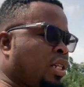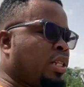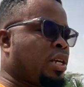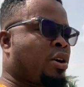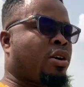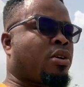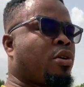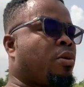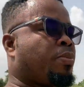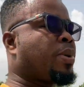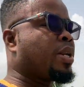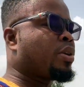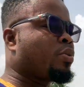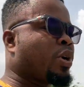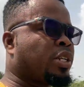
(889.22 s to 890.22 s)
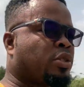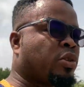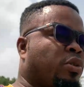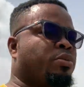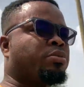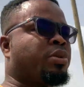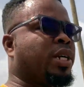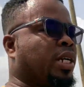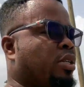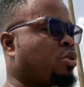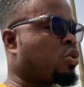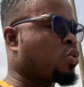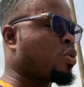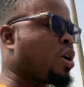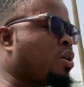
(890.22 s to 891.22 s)
The company went on break.
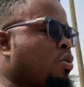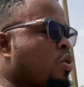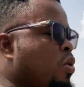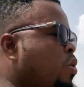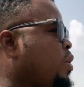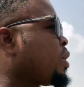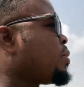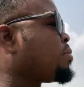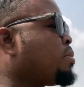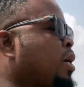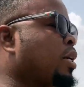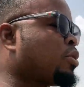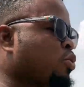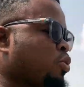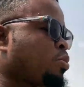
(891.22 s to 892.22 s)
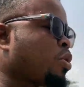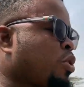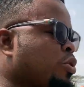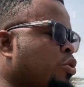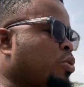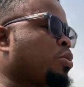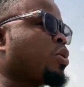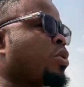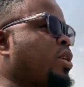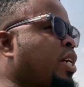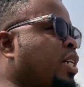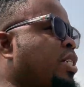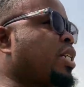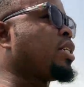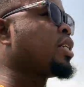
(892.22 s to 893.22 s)
So I'll call them by tomorrow
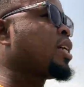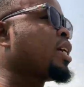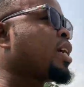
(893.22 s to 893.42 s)
next and